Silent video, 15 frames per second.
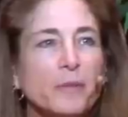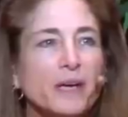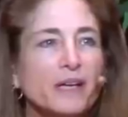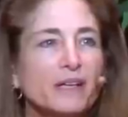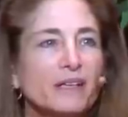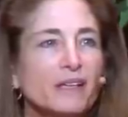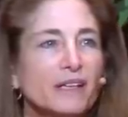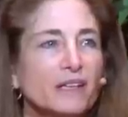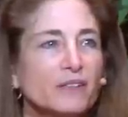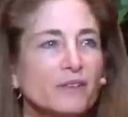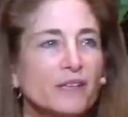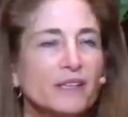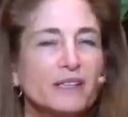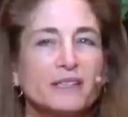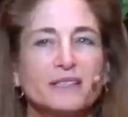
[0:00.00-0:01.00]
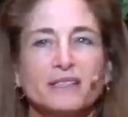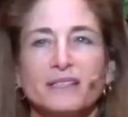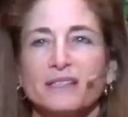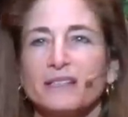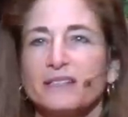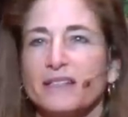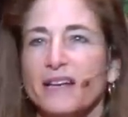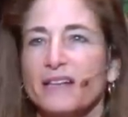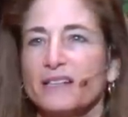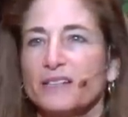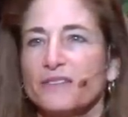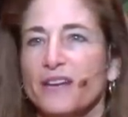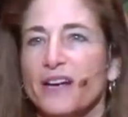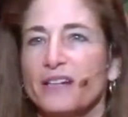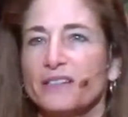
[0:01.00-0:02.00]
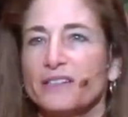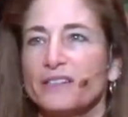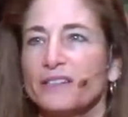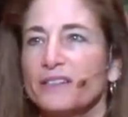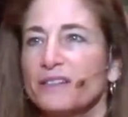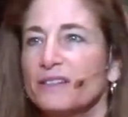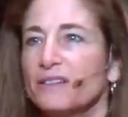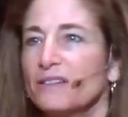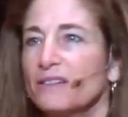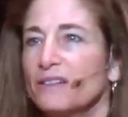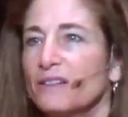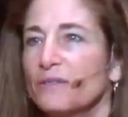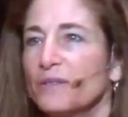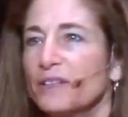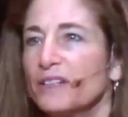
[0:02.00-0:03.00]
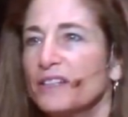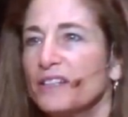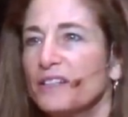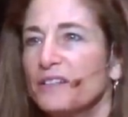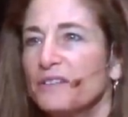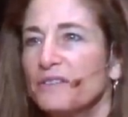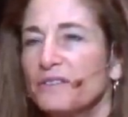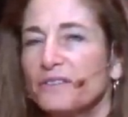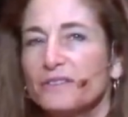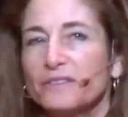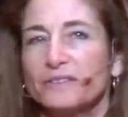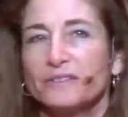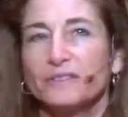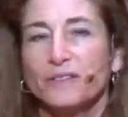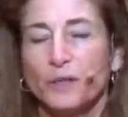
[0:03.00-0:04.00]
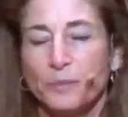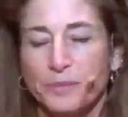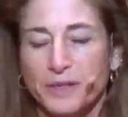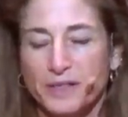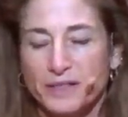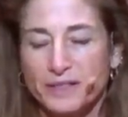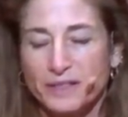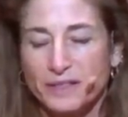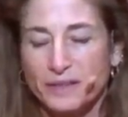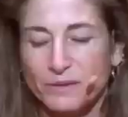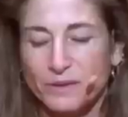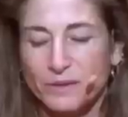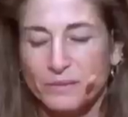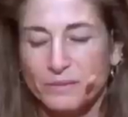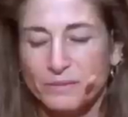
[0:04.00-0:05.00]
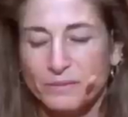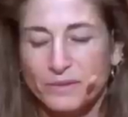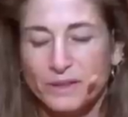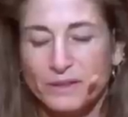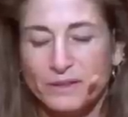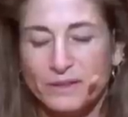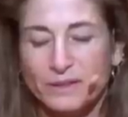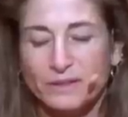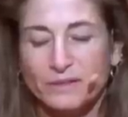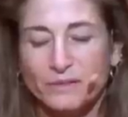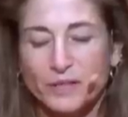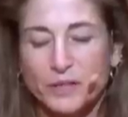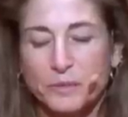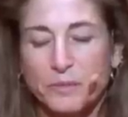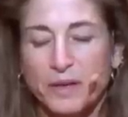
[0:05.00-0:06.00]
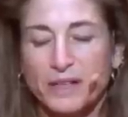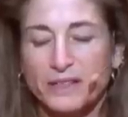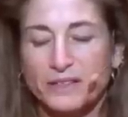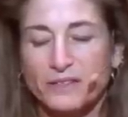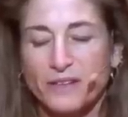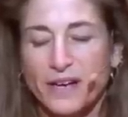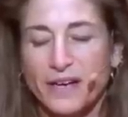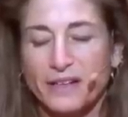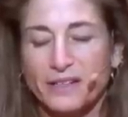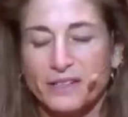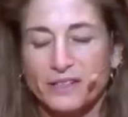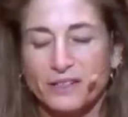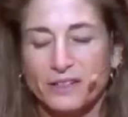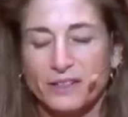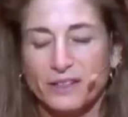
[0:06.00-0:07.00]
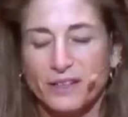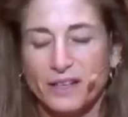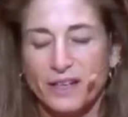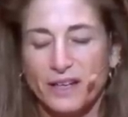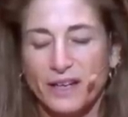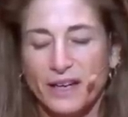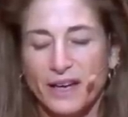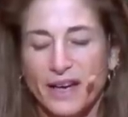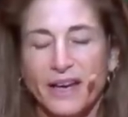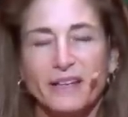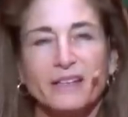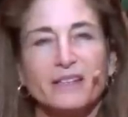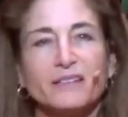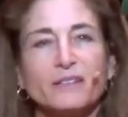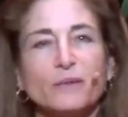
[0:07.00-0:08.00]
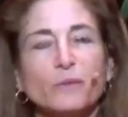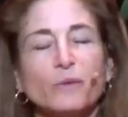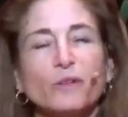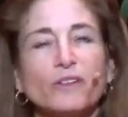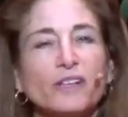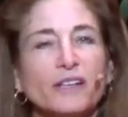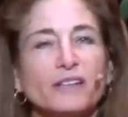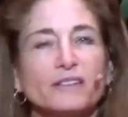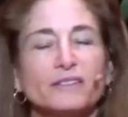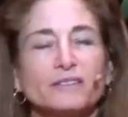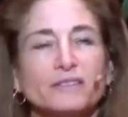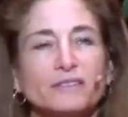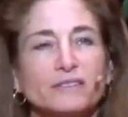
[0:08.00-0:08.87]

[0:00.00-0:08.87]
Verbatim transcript: am I trying to seek satisfaction or relief or peace? Like, what, am, what, what's my strategy? And is it working?